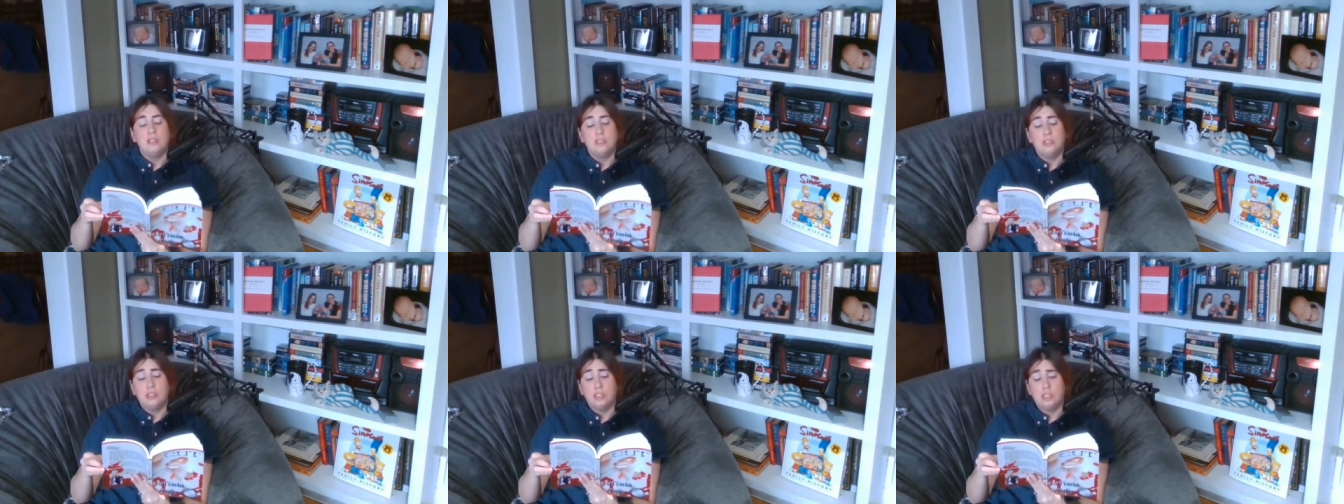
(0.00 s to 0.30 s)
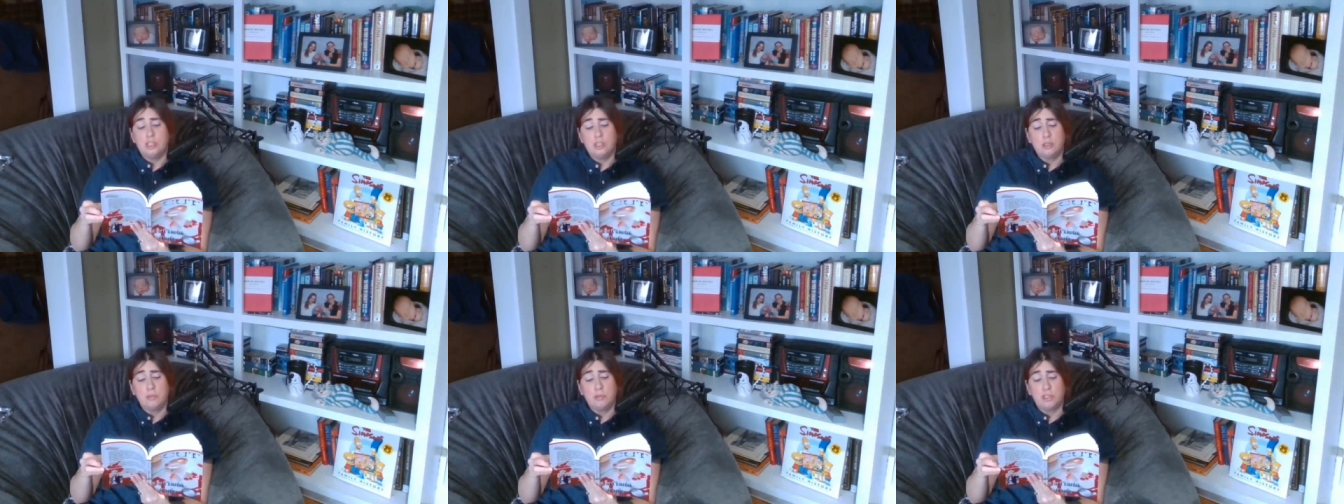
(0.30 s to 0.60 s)

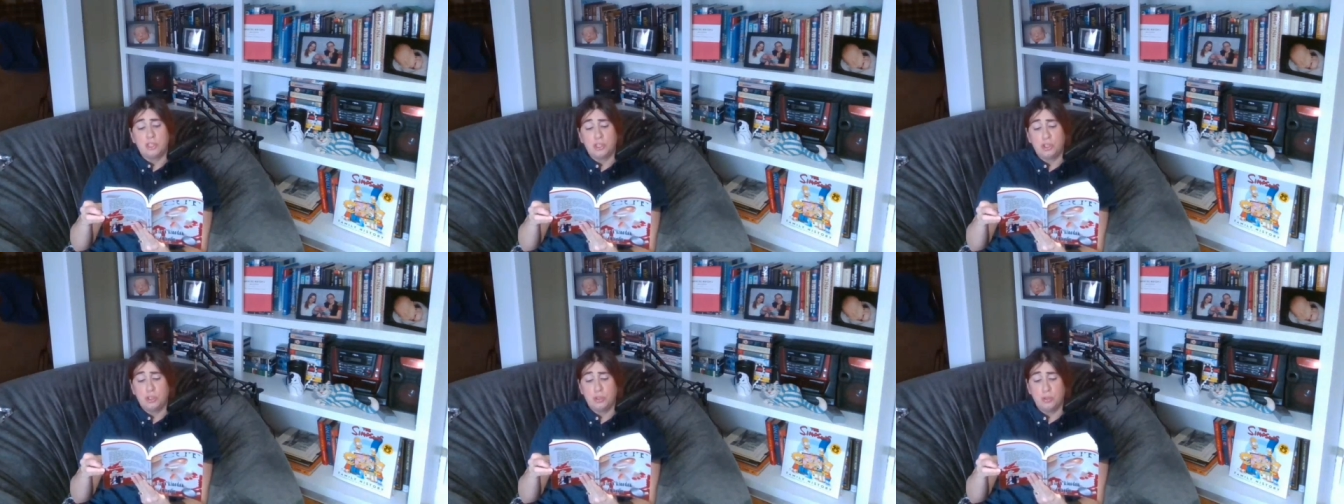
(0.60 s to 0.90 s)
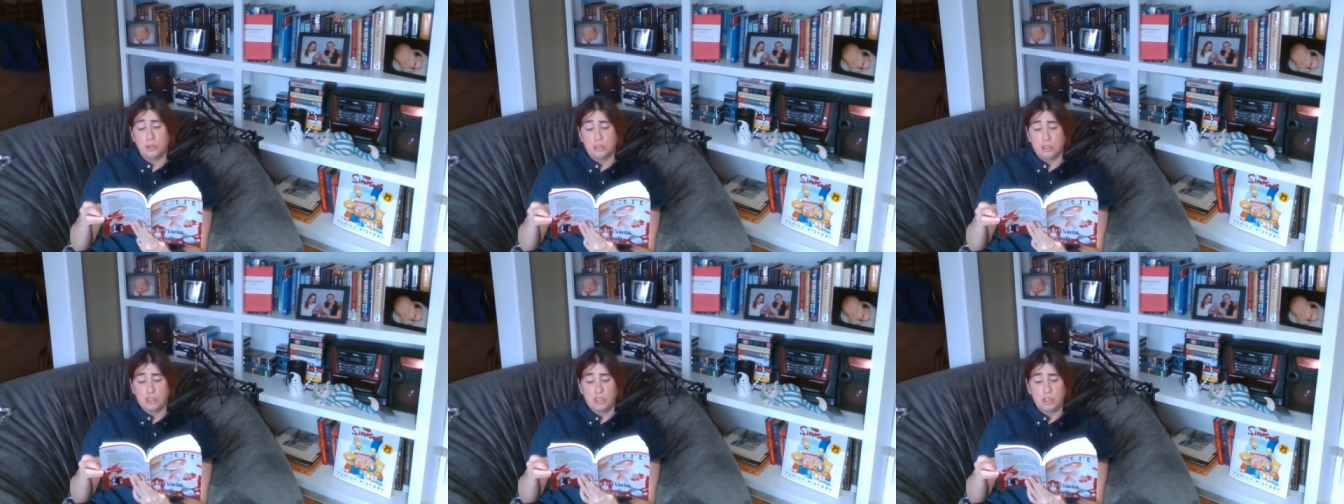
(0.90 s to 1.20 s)
Just to be
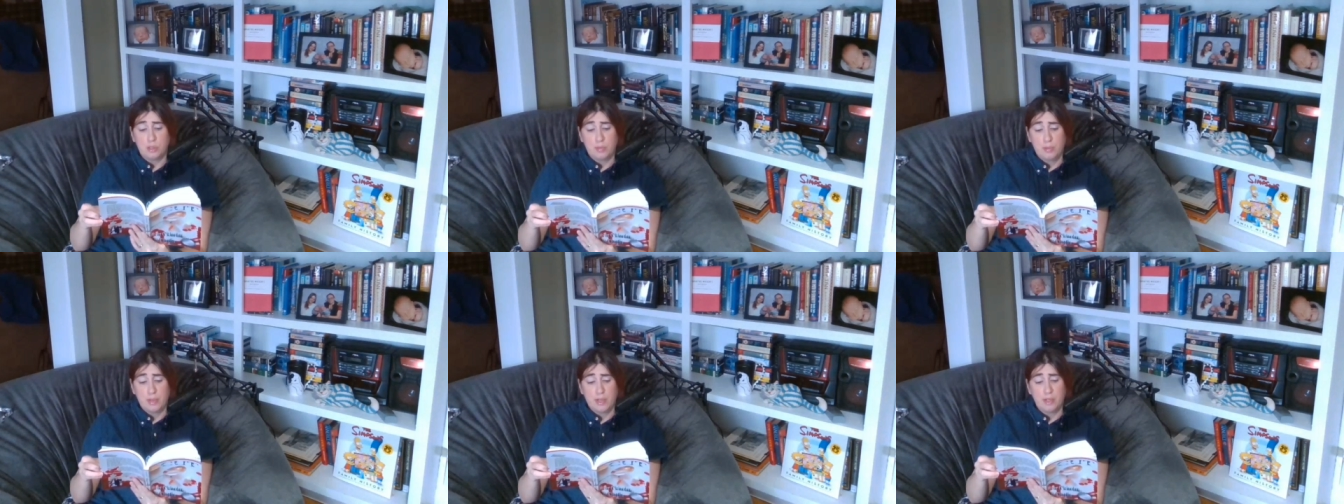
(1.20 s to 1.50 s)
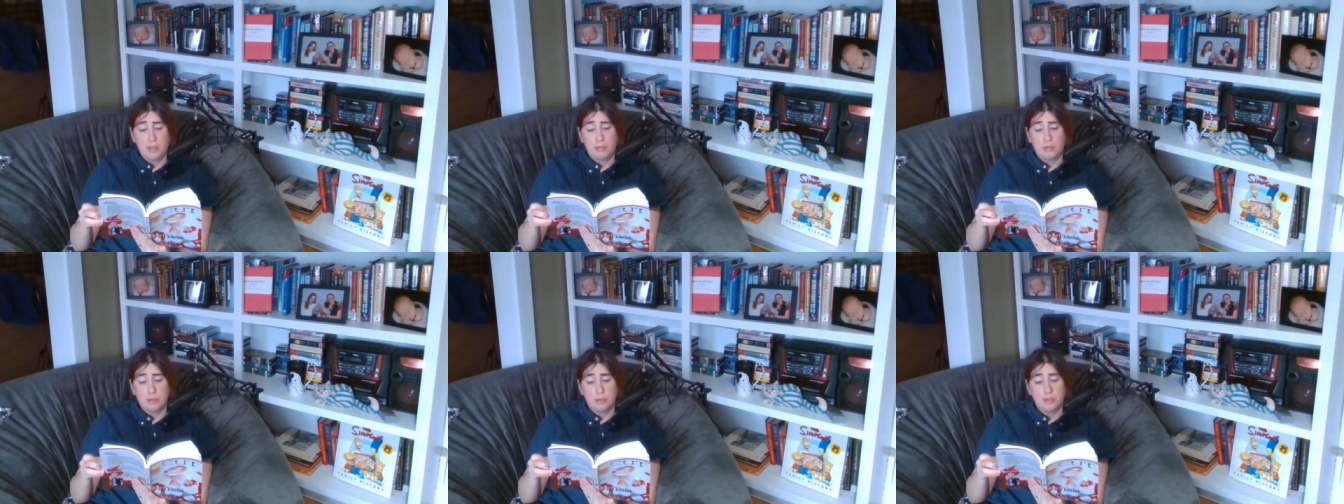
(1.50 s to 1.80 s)
sure, she
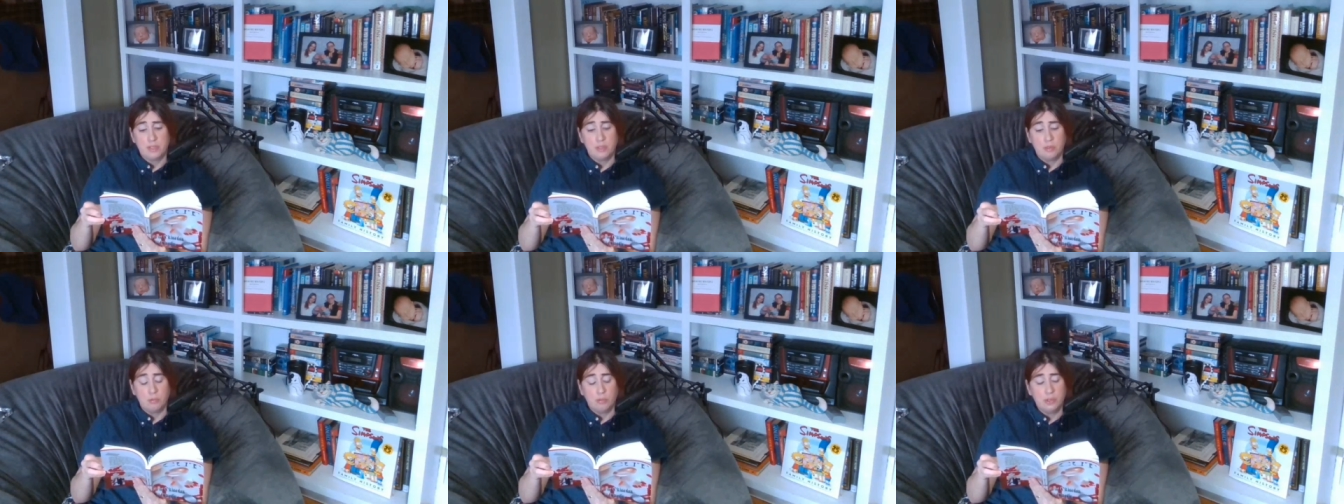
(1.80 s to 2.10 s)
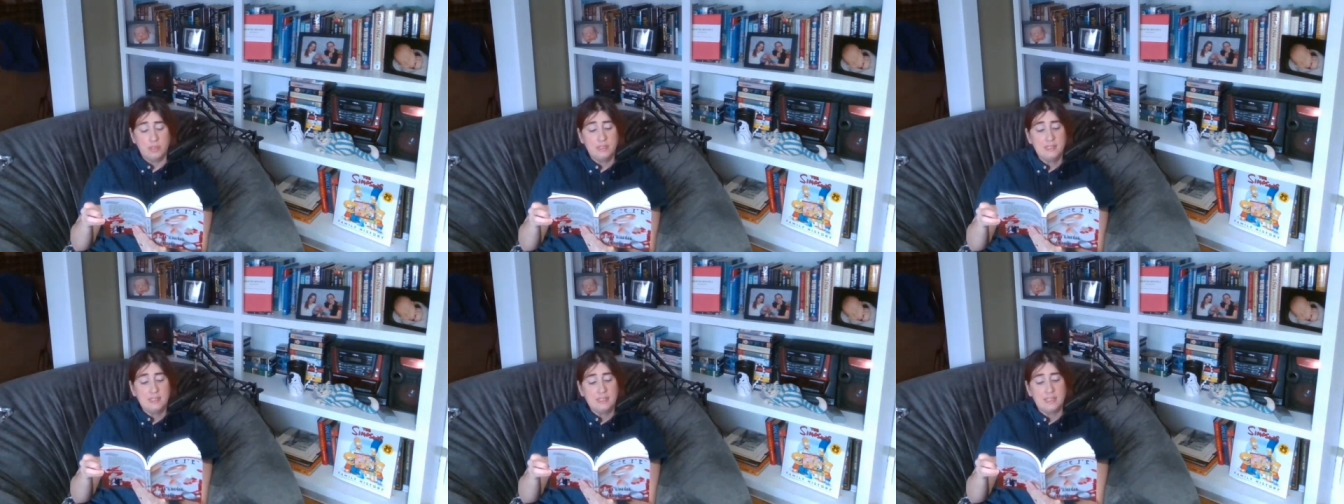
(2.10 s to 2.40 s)
peered between the
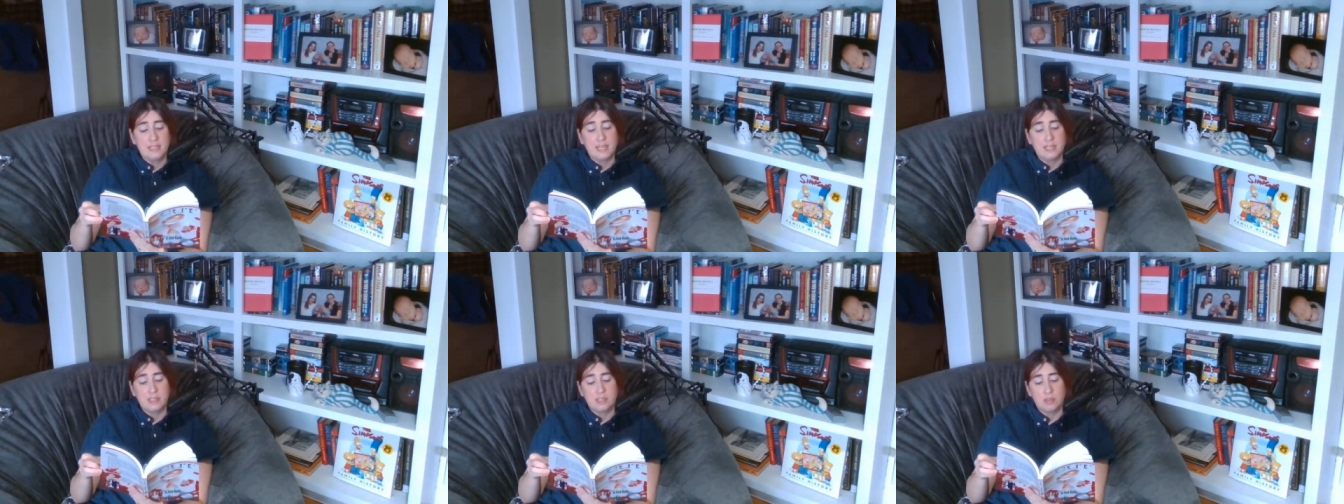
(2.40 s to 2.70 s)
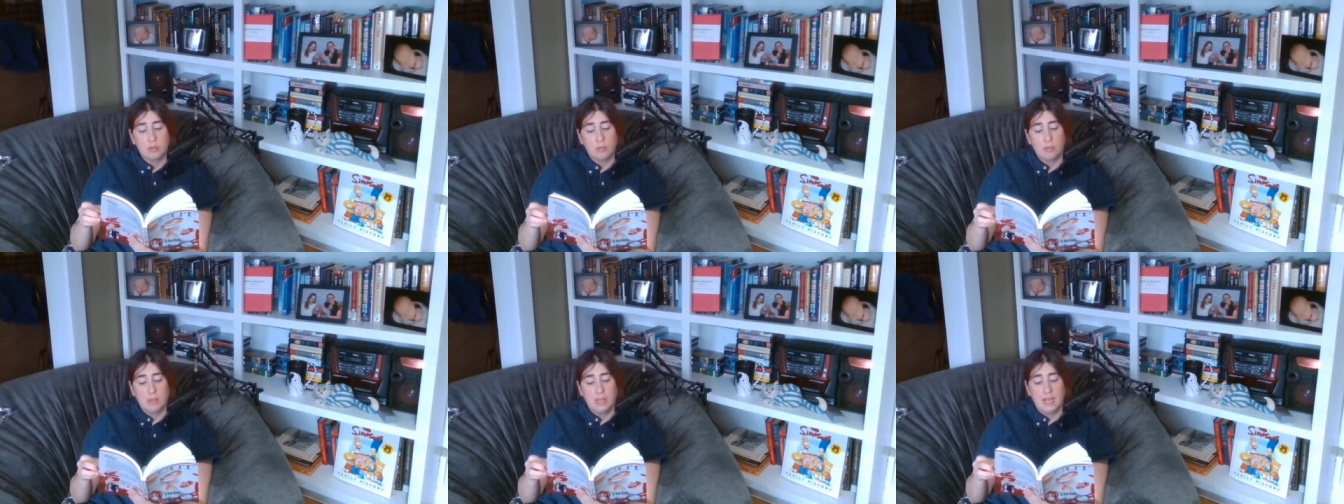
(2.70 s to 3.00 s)
wooden slats of
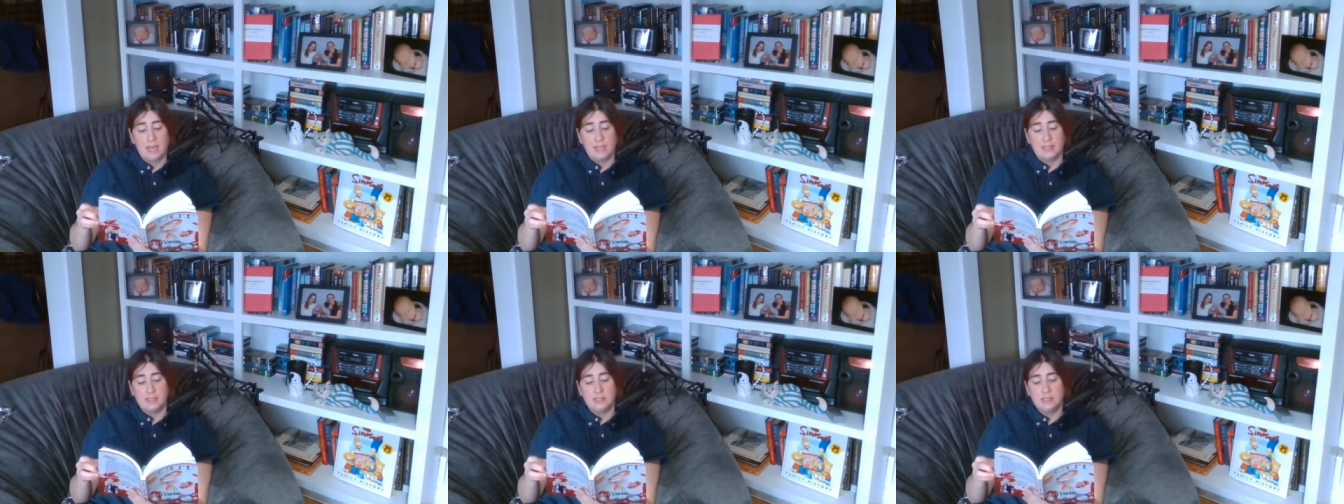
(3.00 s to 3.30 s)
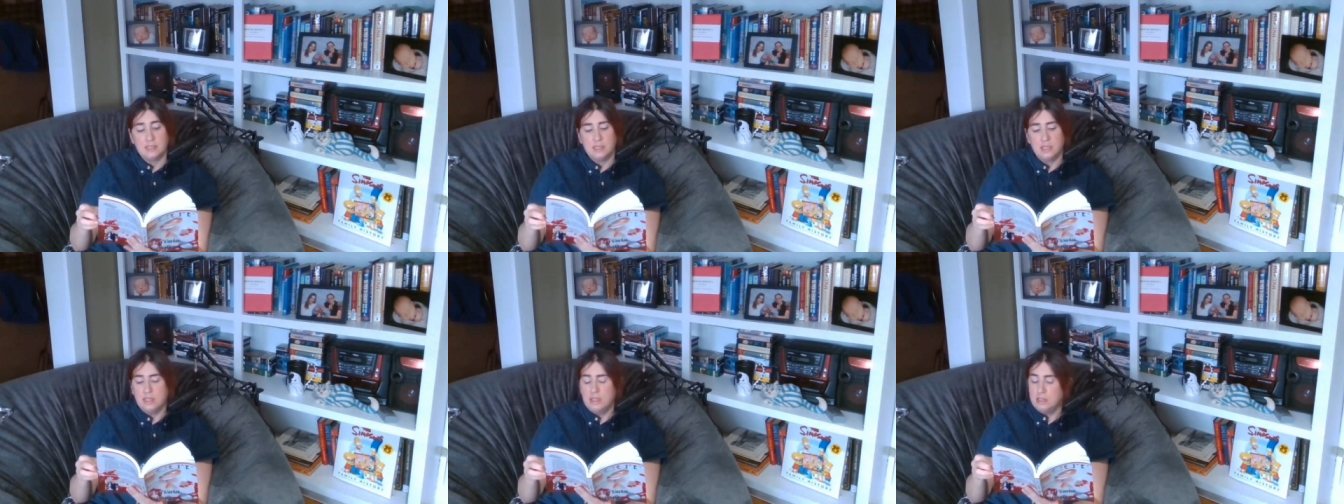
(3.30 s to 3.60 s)
the blinds.